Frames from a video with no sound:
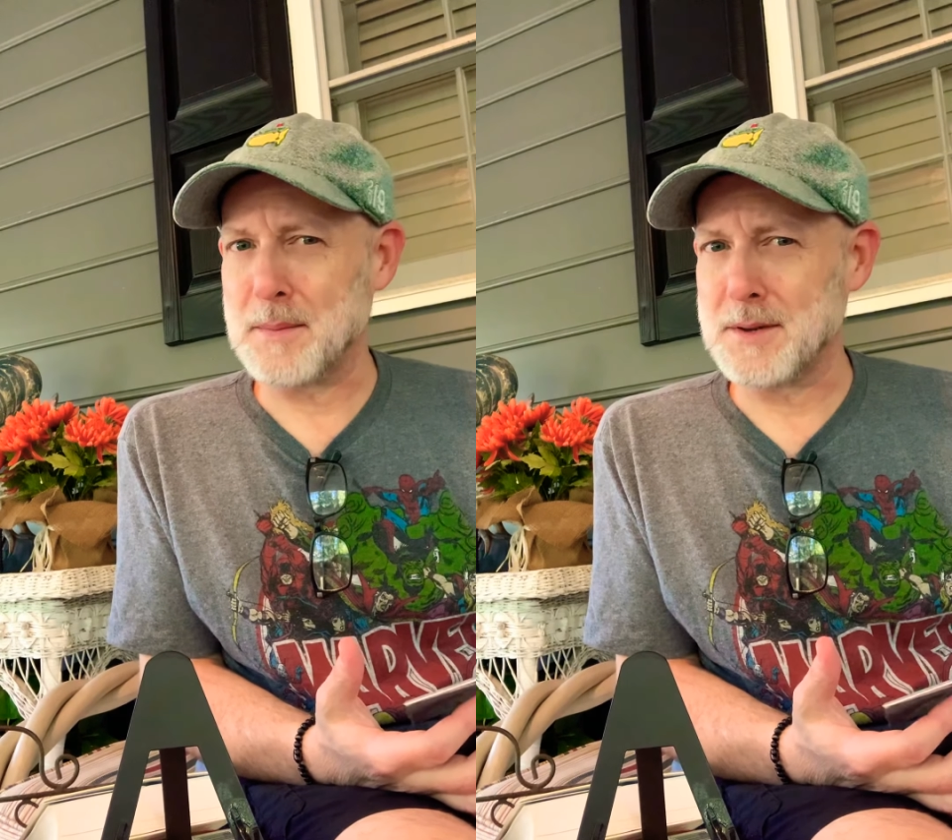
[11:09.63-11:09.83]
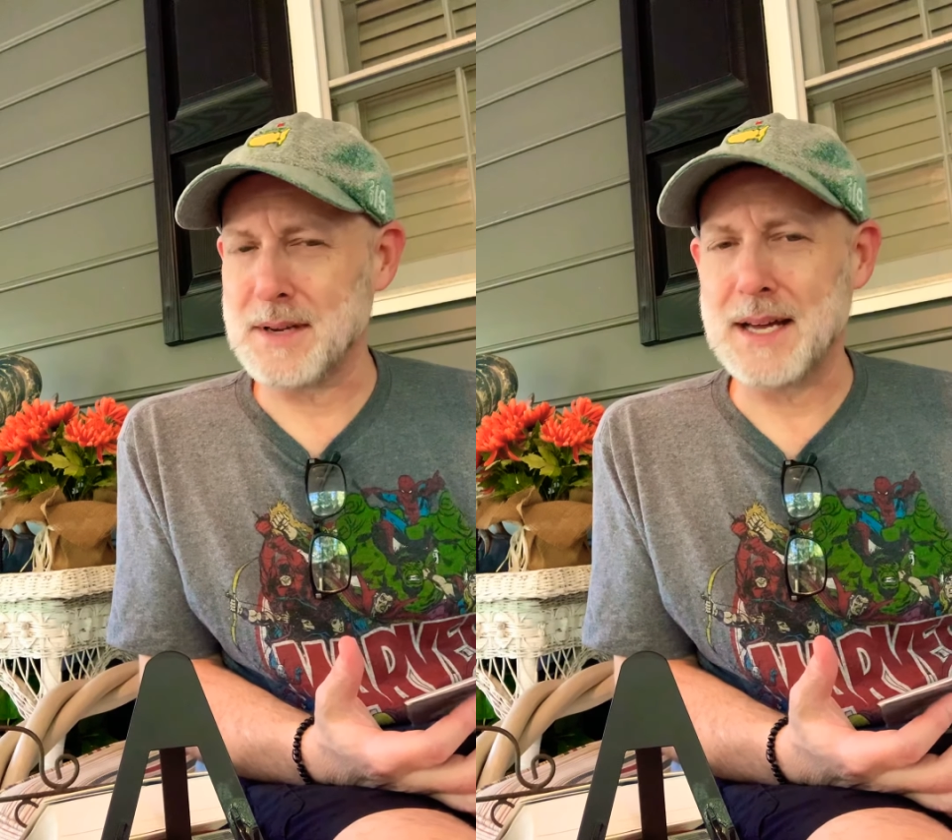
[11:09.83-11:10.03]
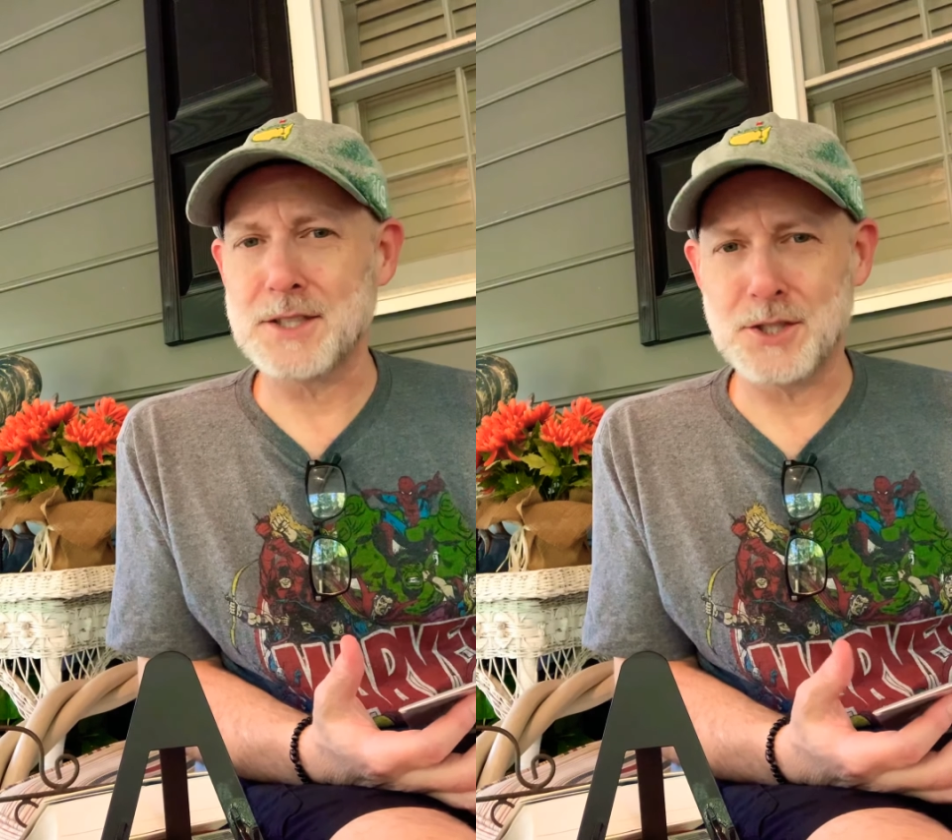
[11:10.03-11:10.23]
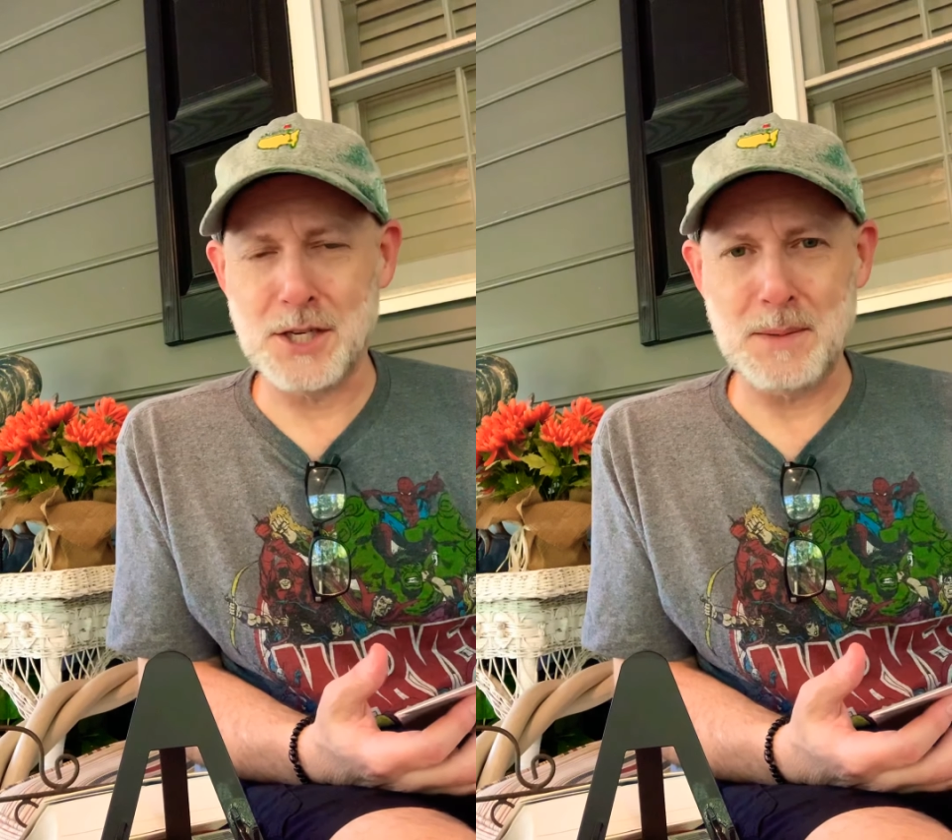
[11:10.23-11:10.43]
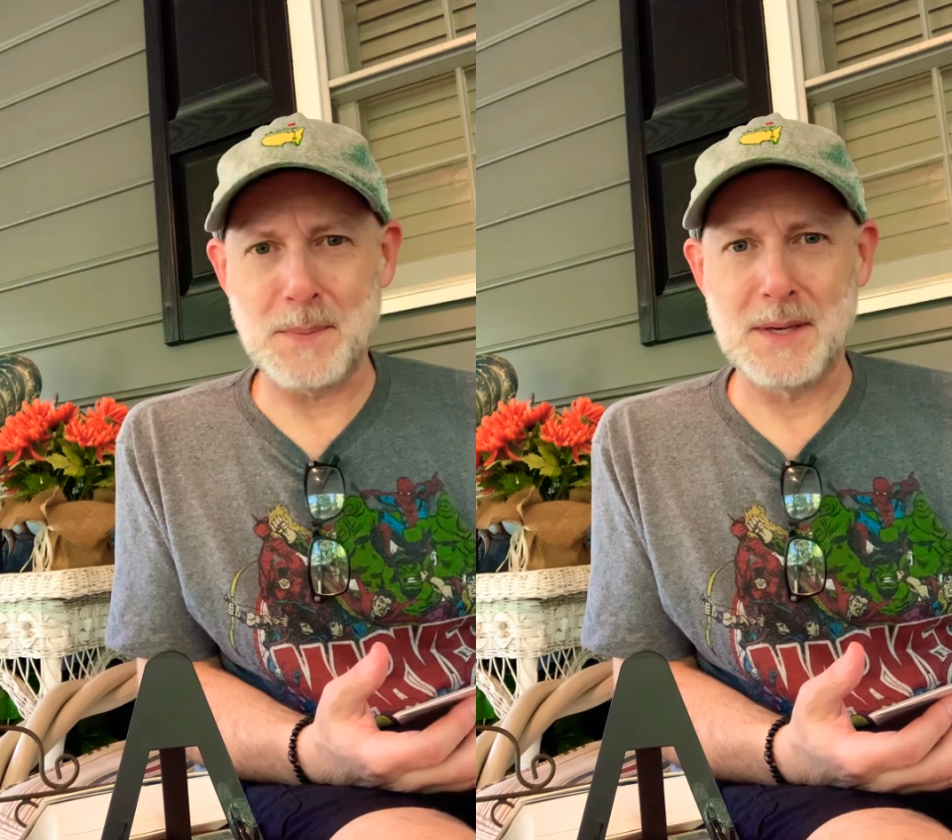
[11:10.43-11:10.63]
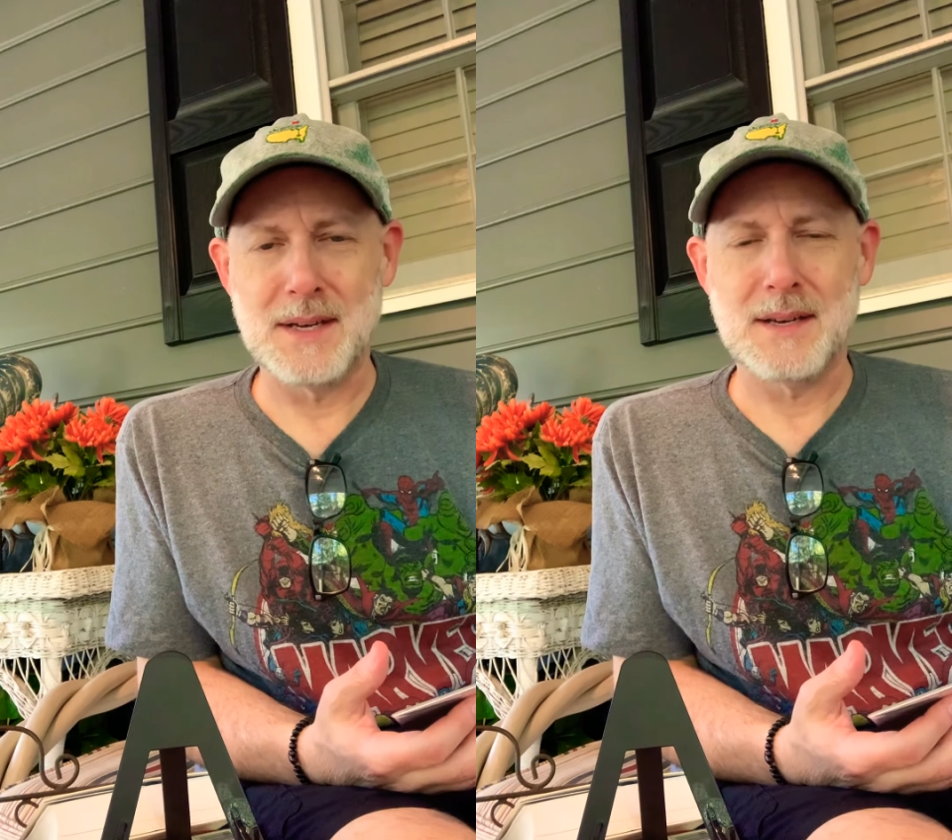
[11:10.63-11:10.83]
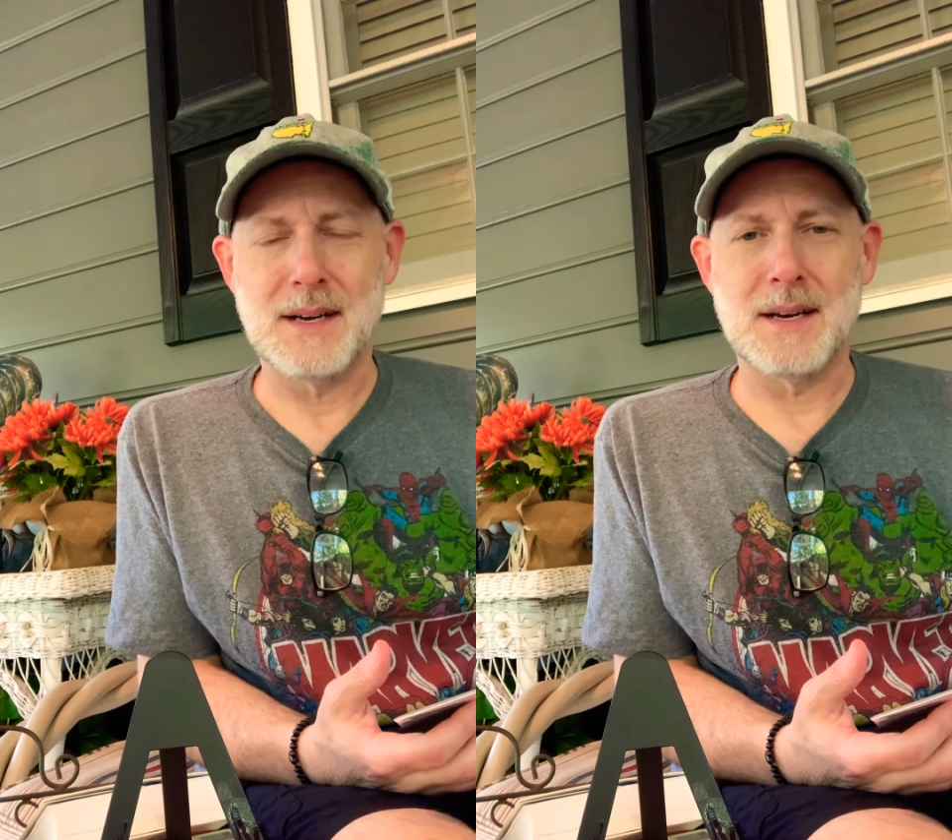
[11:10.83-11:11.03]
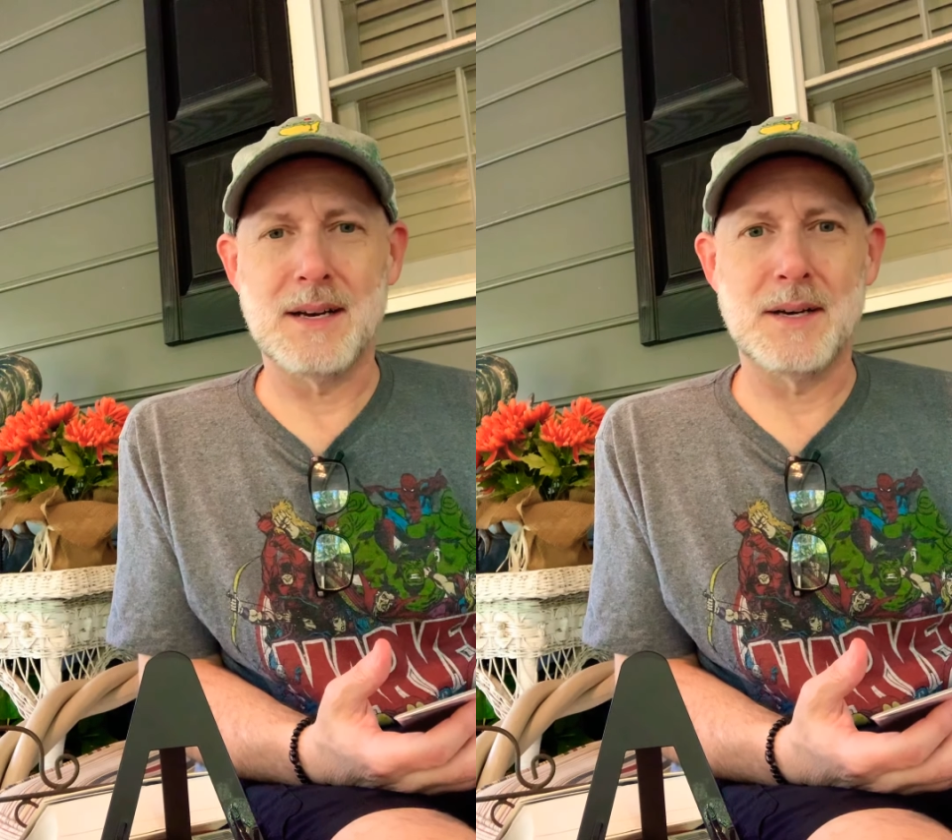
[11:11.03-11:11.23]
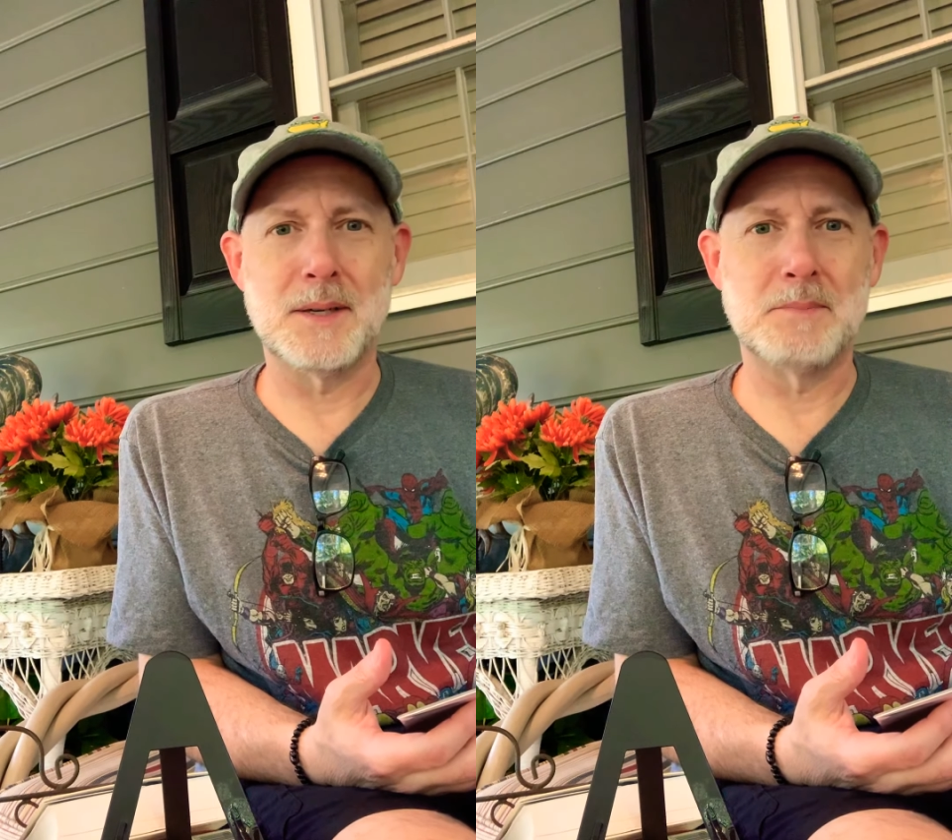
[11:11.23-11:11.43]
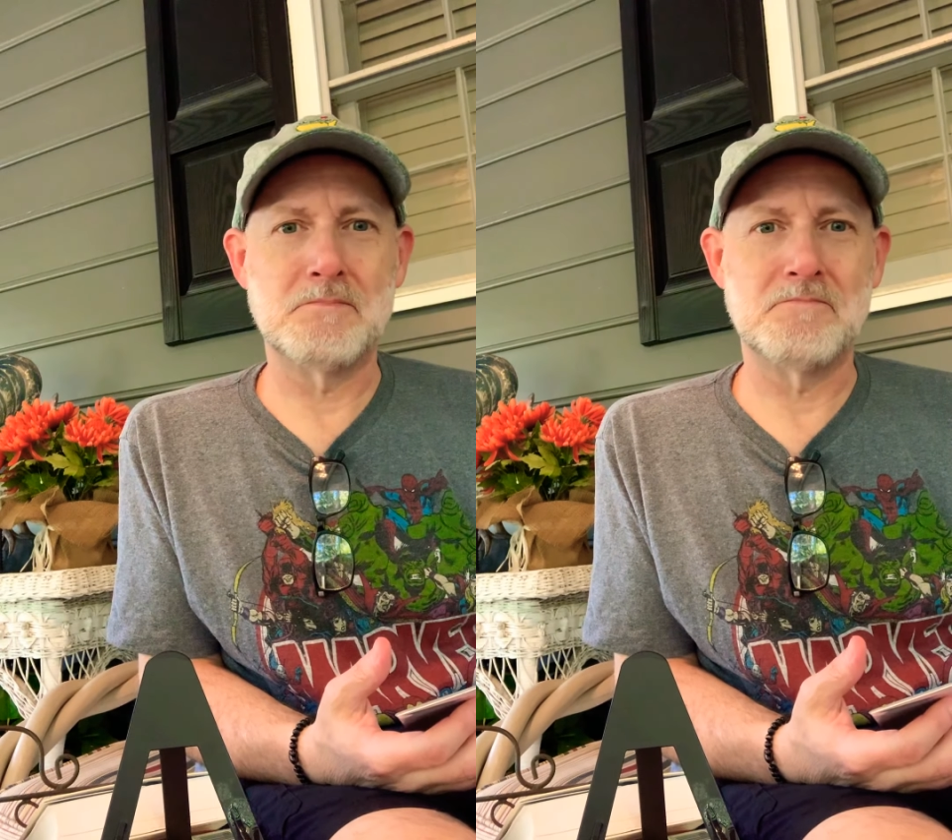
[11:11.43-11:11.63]
they're not cheap.
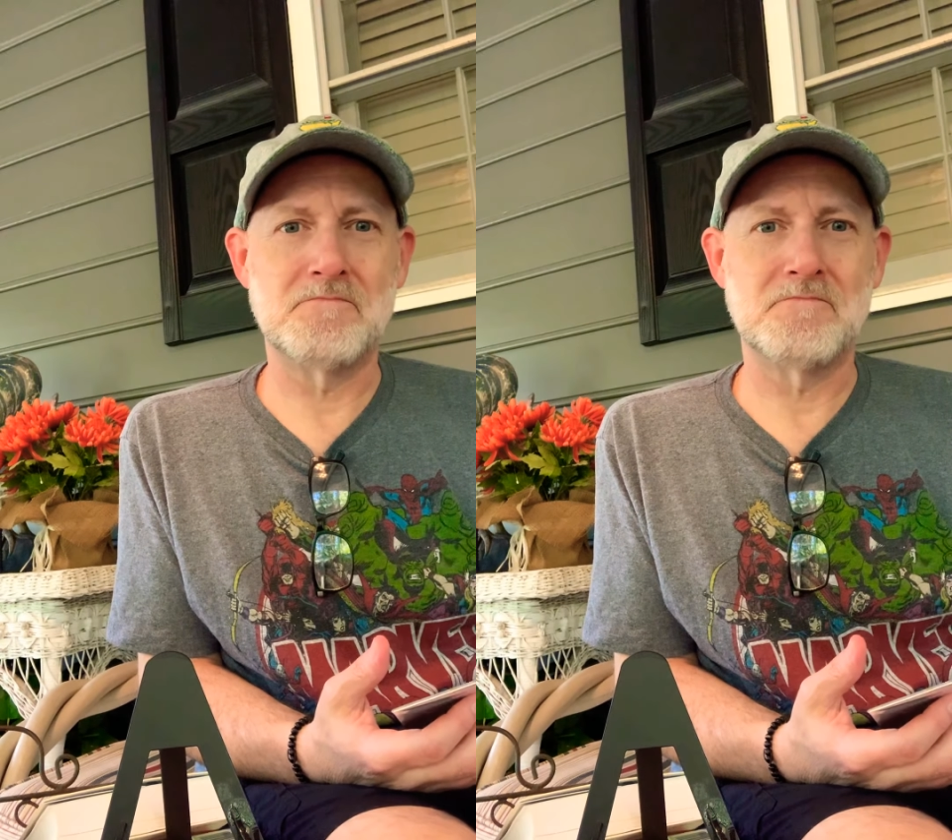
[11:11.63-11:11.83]
They're